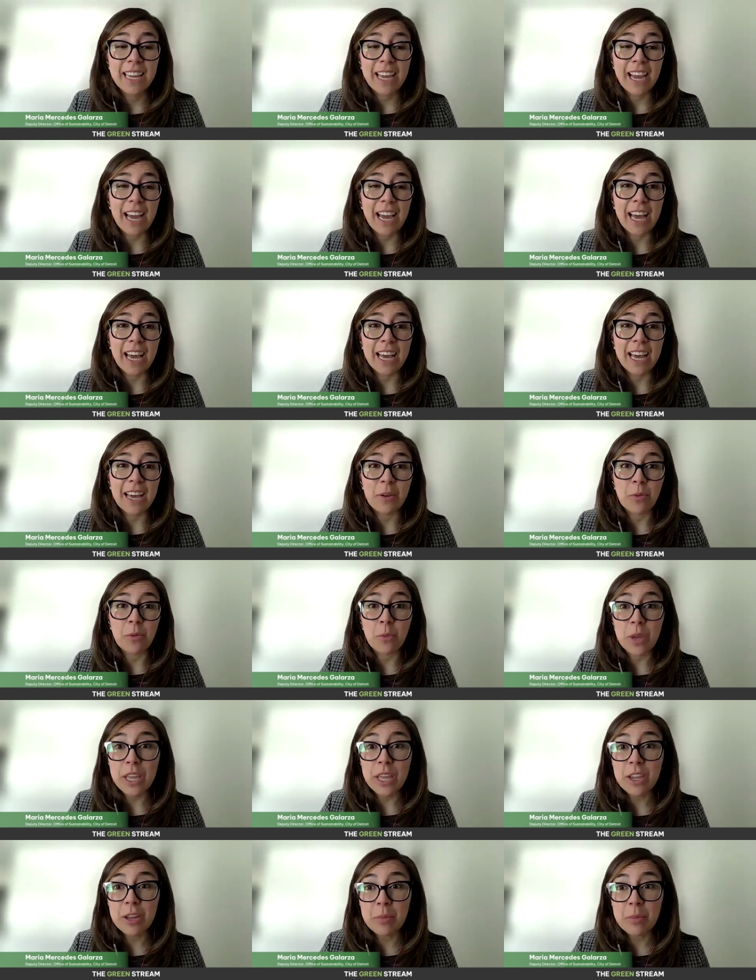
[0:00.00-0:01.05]
uh,
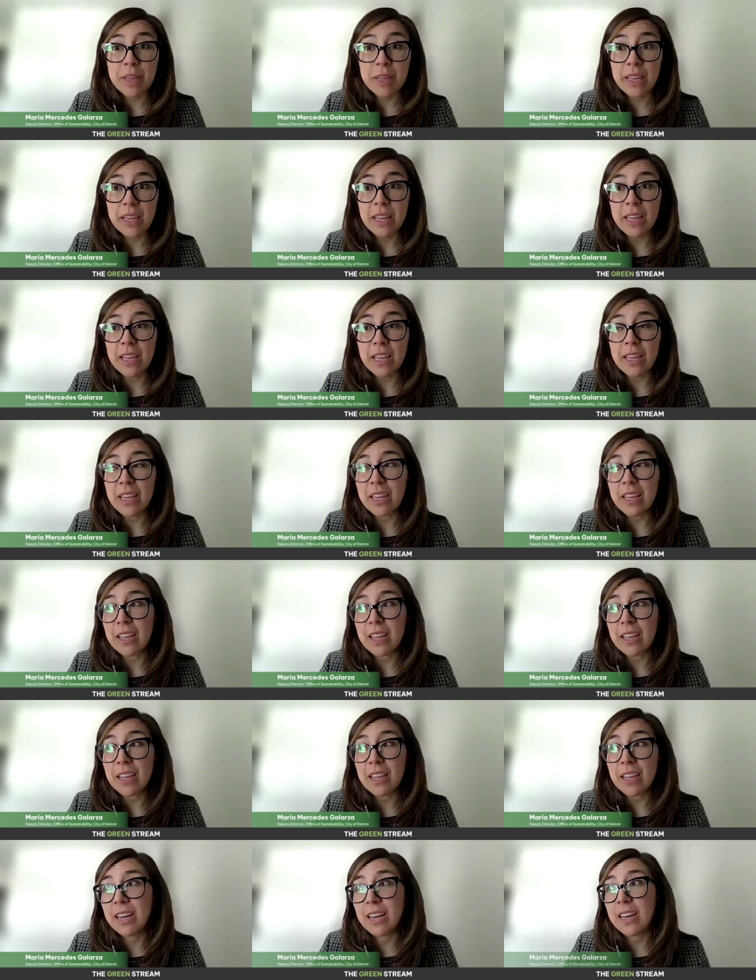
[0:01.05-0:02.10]
we could be
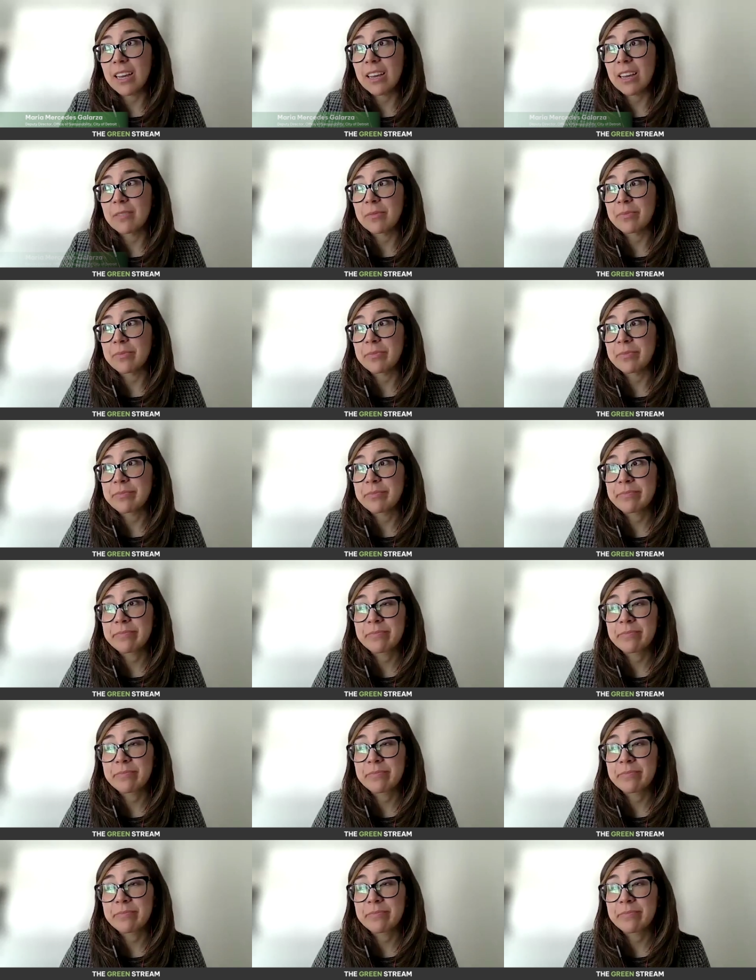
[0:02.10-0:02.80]
um,